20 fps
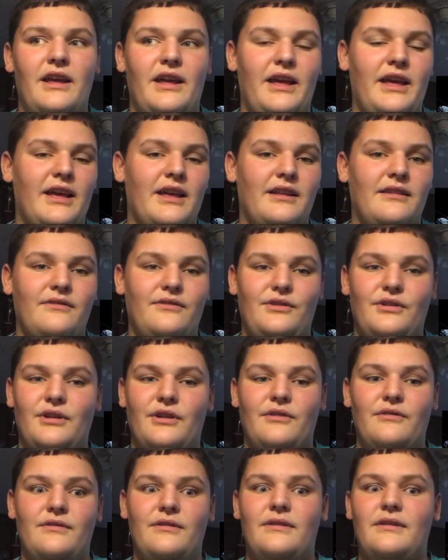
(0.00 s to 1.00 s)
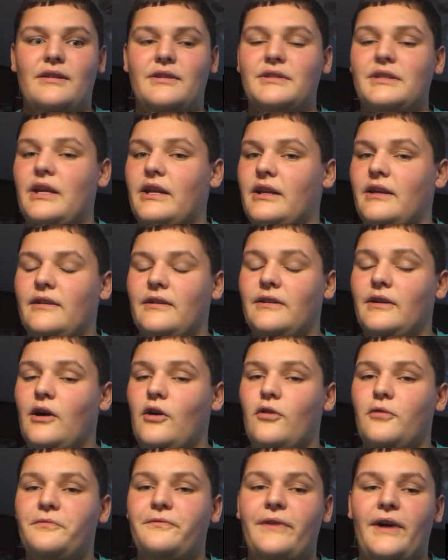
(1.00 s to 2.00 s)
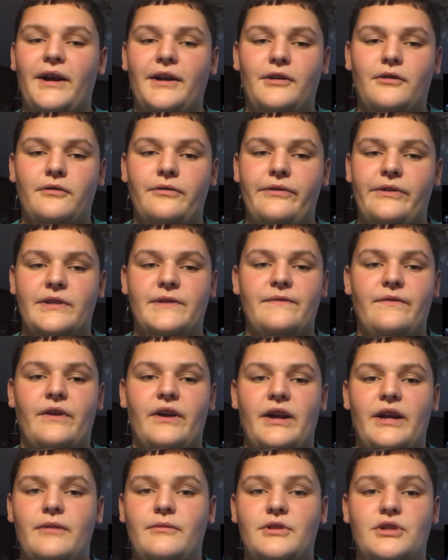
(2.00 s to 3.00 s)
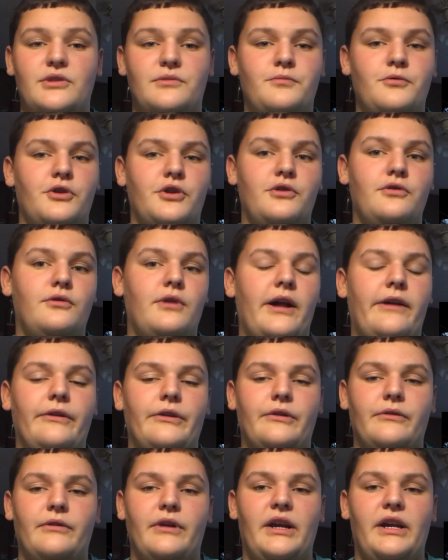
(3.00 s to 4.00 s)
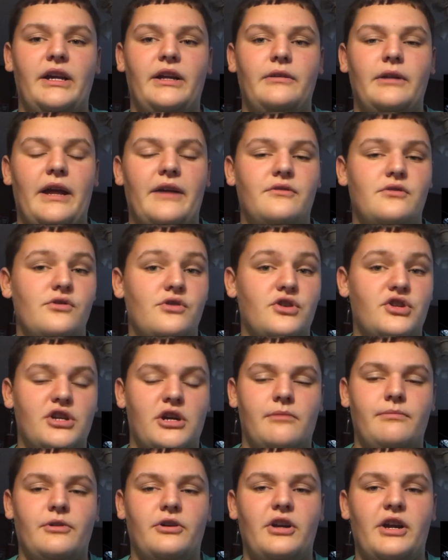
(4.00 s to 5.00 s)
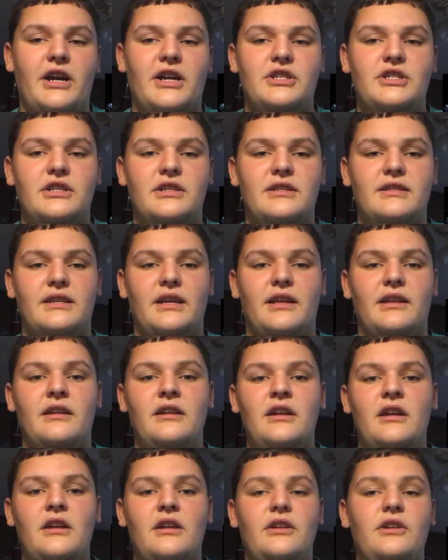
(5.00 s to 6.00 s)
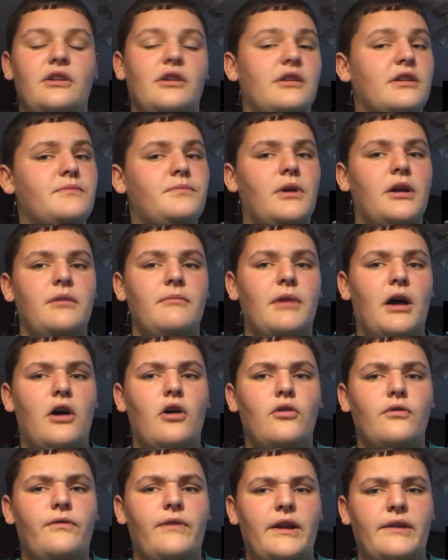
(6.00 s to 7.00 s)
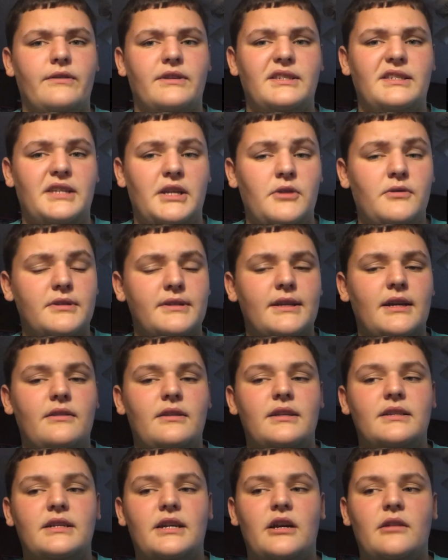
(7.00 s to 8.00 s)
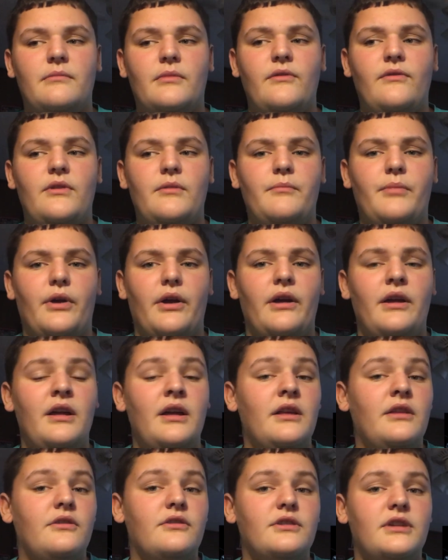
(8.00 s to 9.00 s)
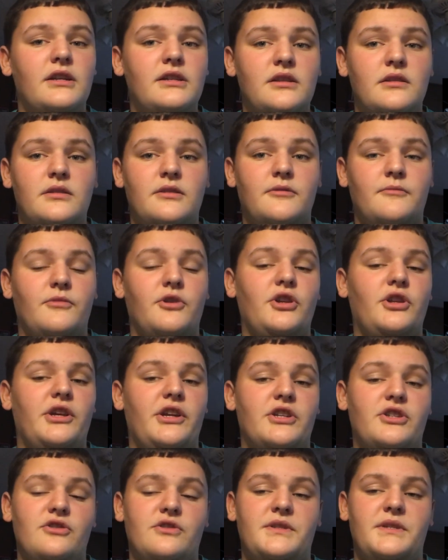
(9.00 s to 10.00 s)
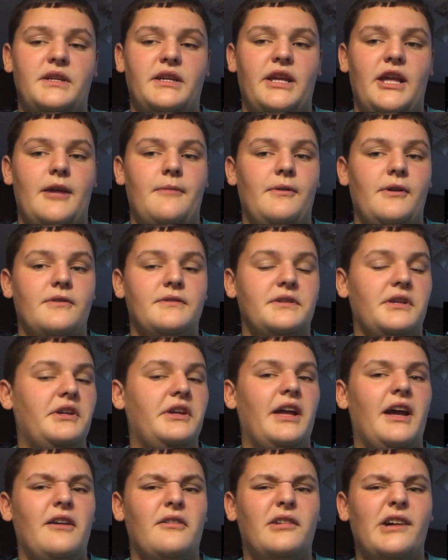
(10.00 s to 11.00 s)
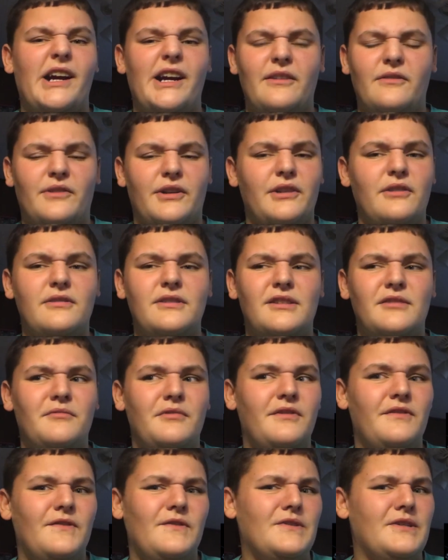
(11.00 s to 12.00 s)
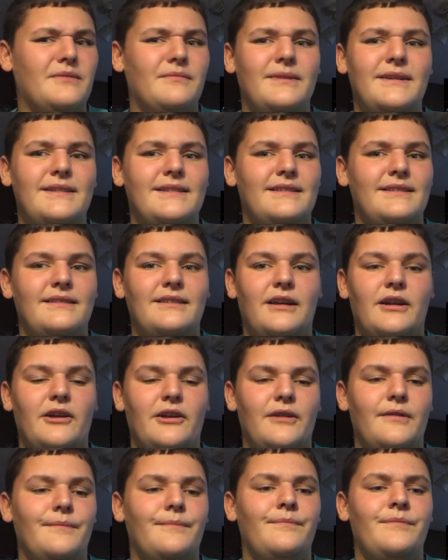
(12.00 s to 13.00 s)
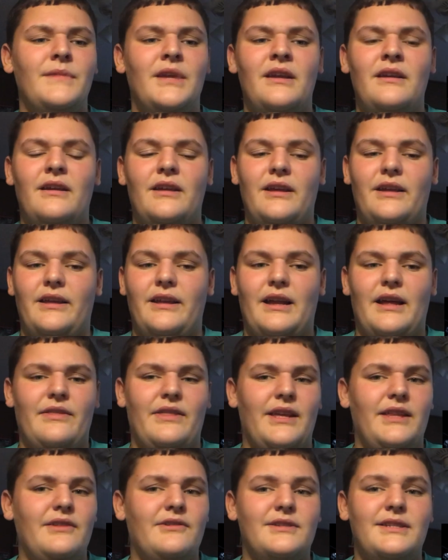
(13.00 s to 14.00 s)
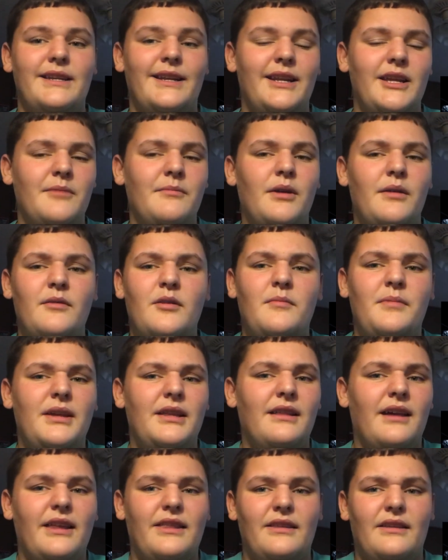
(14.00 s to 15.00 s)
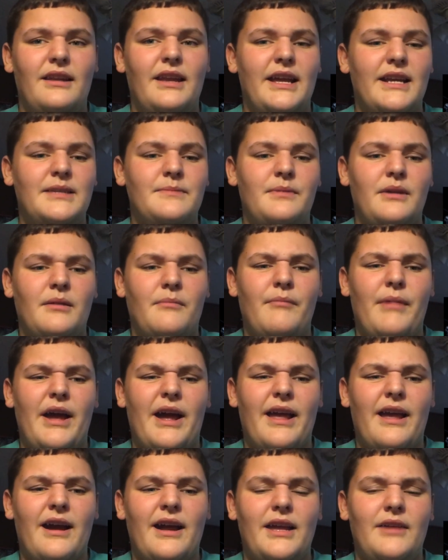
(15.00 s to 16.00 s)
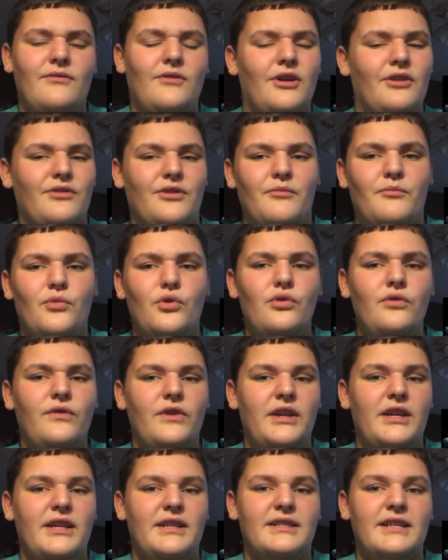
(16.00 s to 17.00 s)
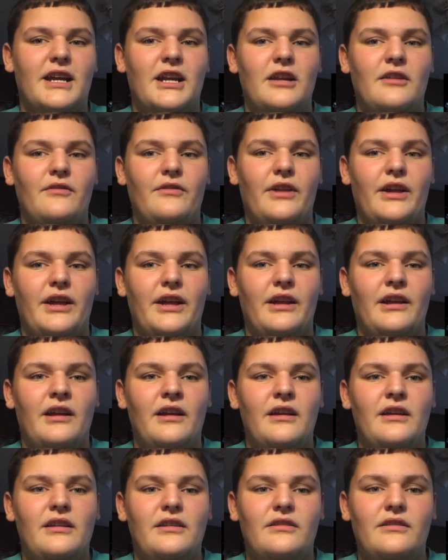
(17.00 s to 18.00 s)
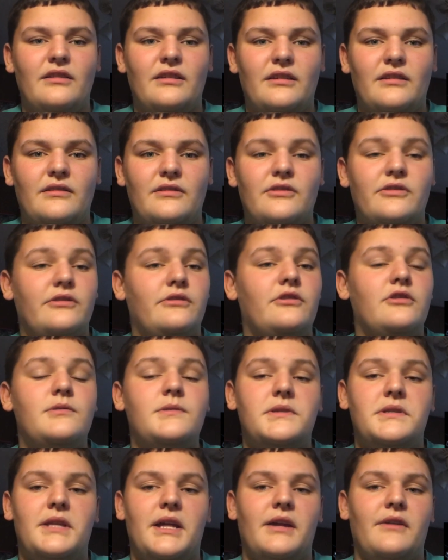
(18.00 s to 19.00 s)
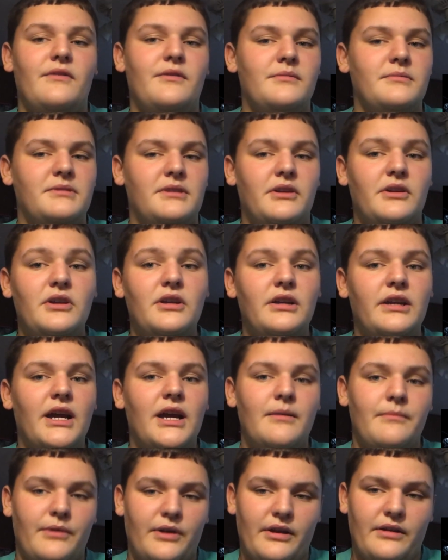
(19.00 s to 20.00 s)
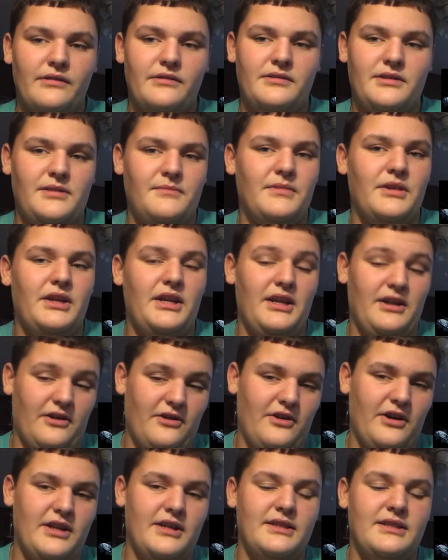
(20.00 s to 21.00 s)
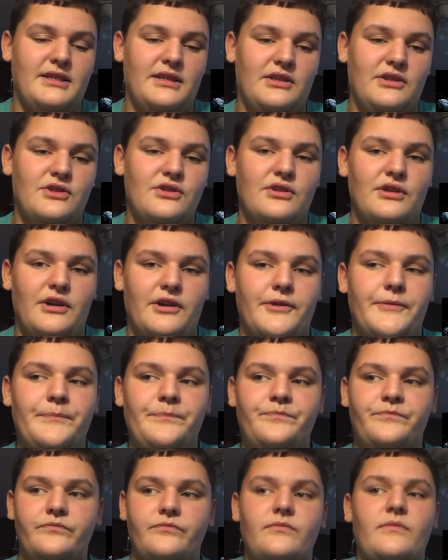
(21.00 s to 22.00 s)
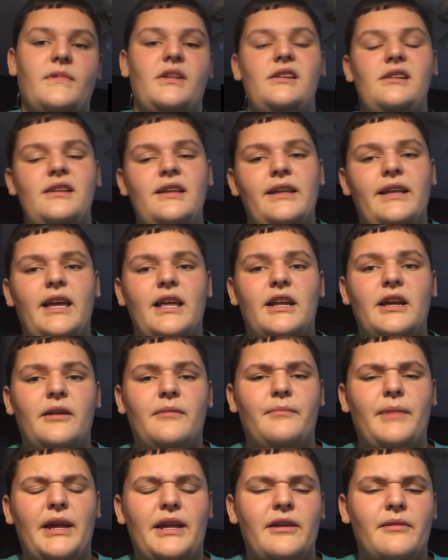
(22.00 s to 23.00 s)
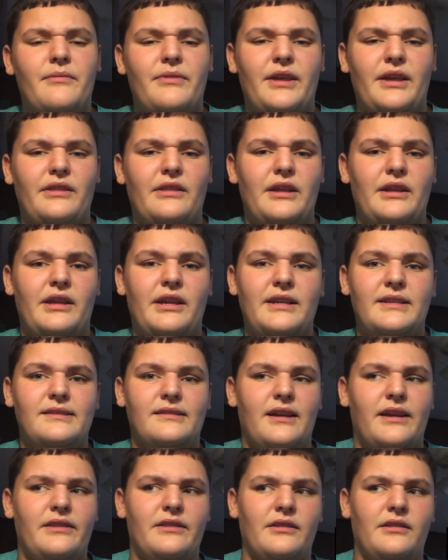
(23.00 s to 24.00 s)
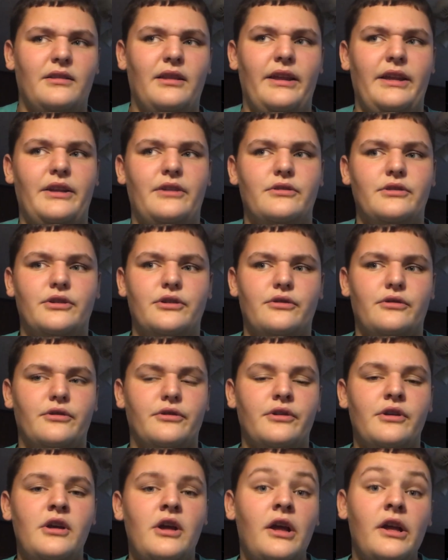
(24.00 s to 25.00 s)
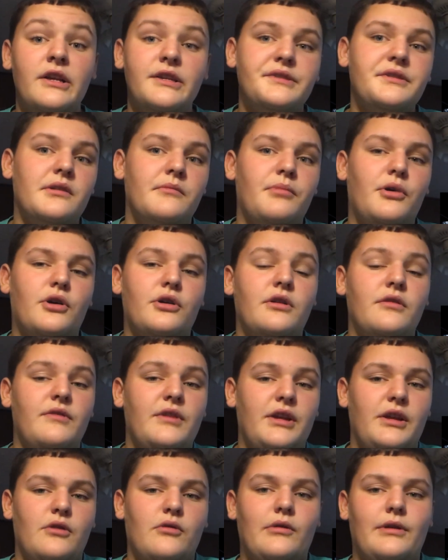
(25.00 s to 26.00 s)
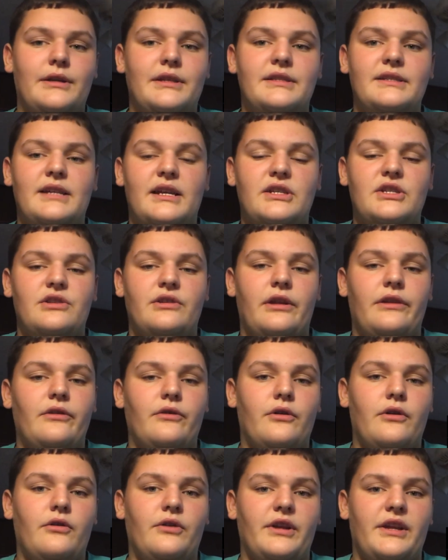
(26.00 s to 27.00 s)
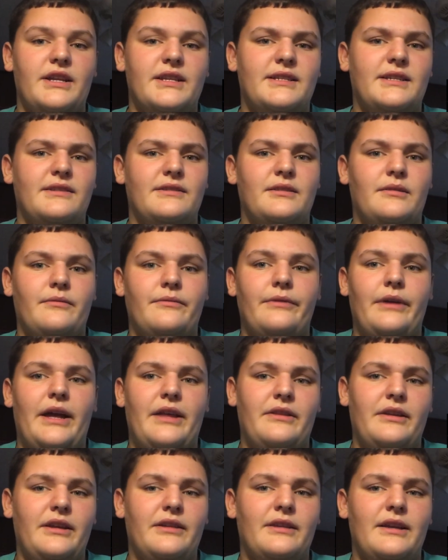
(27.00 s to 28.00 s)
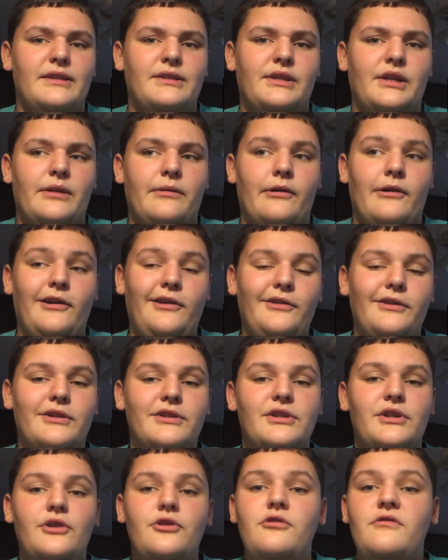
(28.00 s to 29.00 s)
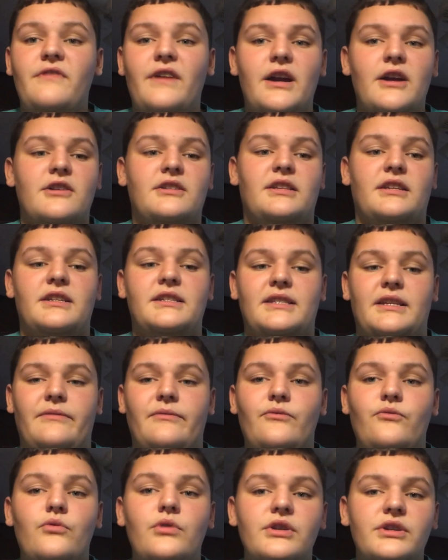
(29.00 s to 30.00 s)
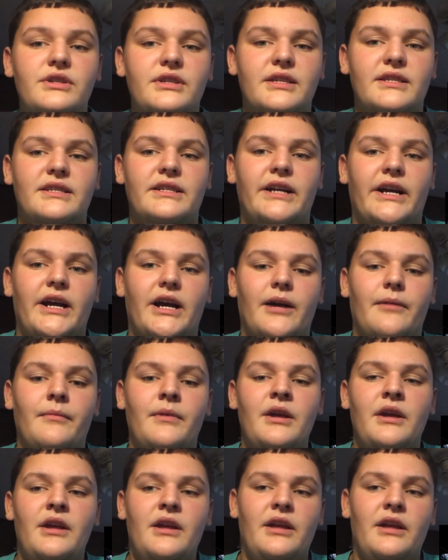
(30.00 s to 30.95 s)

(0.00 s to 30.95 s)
And, you know, there's like a whole final fist fight, which is pretty cool out in the rain after the chopper crashes. And, you know, that's probably my whole favorite sequence out of the entire movie. But there's also some really interesting cameos. Like, you got Ryan Reynolds in the movie for some reason. And I think they're setting him up to be, like, the next big bad guy, even though in the movie he's kind of like the, you're supposed to think of him as the good guy. But some of the end credit scenes, you know, kind of make him think that he's like the leader or some part of the organization that they're going against, because at the end they said, oh, there's a new virus and it's even worse this time.